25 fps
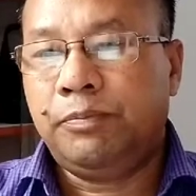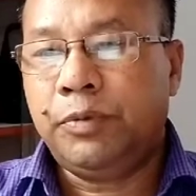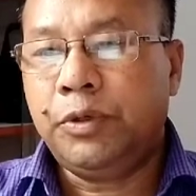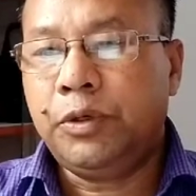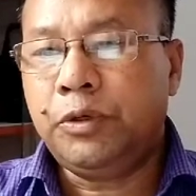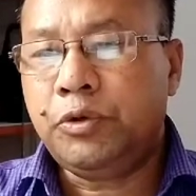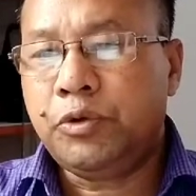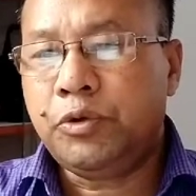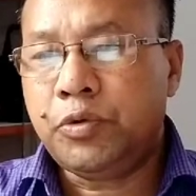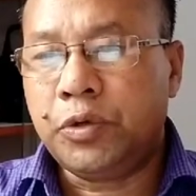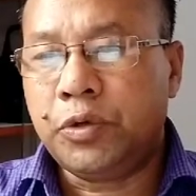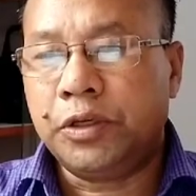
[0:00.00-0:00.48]

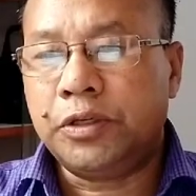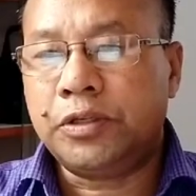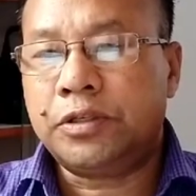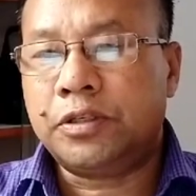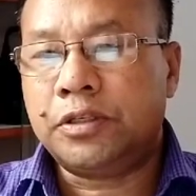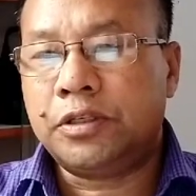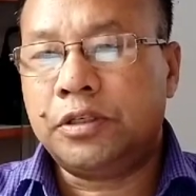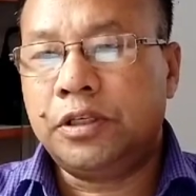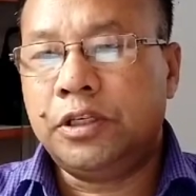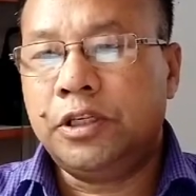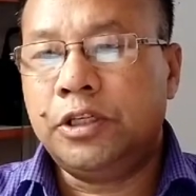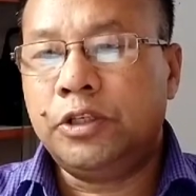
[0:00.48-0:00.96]

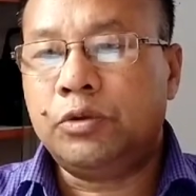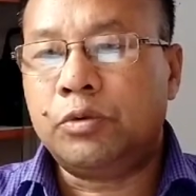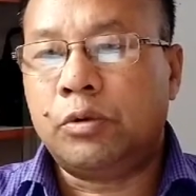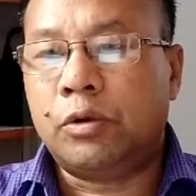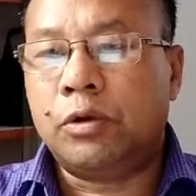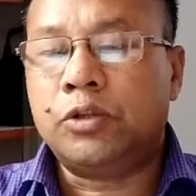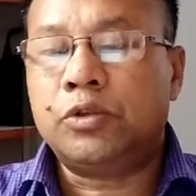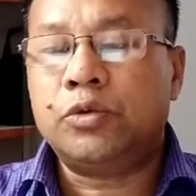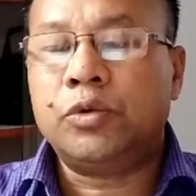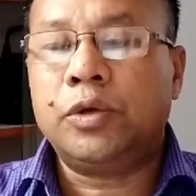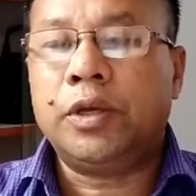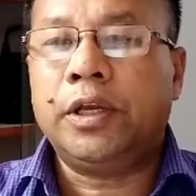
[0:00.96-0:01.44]
Epicurus
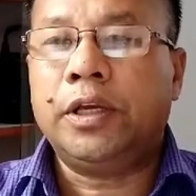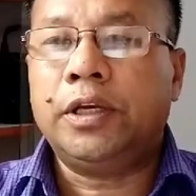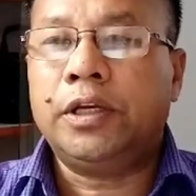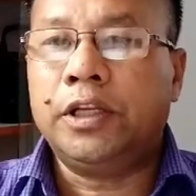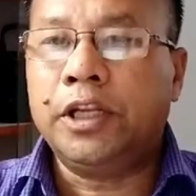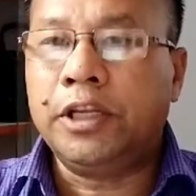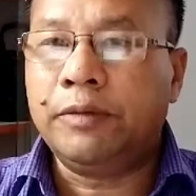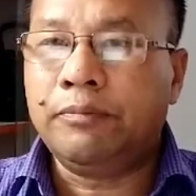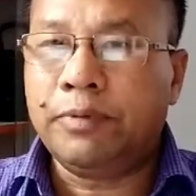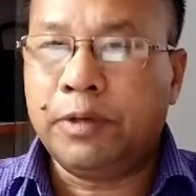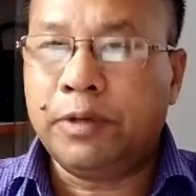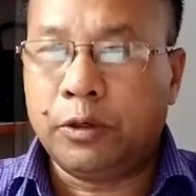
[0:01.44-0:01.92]
is also
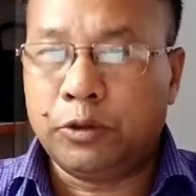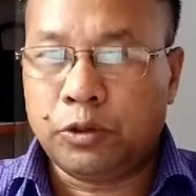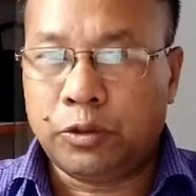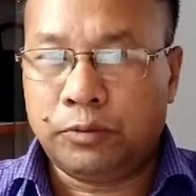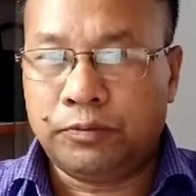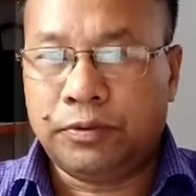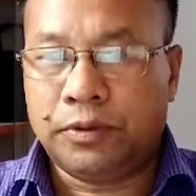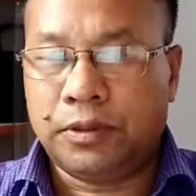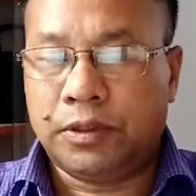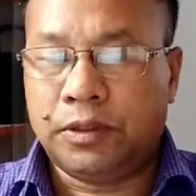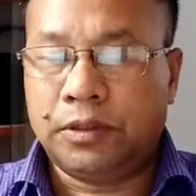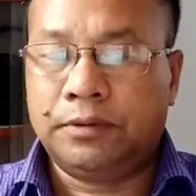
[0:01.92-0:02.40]
a Greek
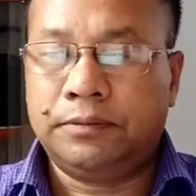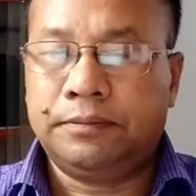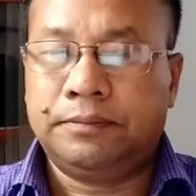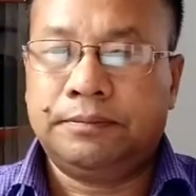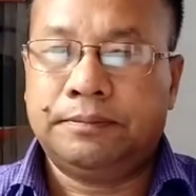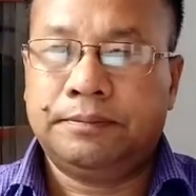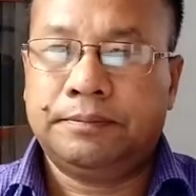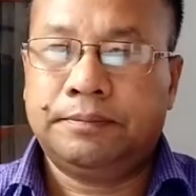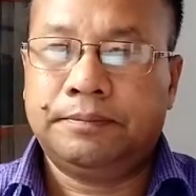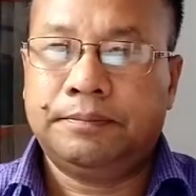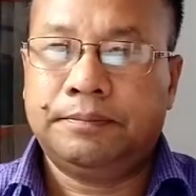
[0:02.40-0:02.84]
philosopher.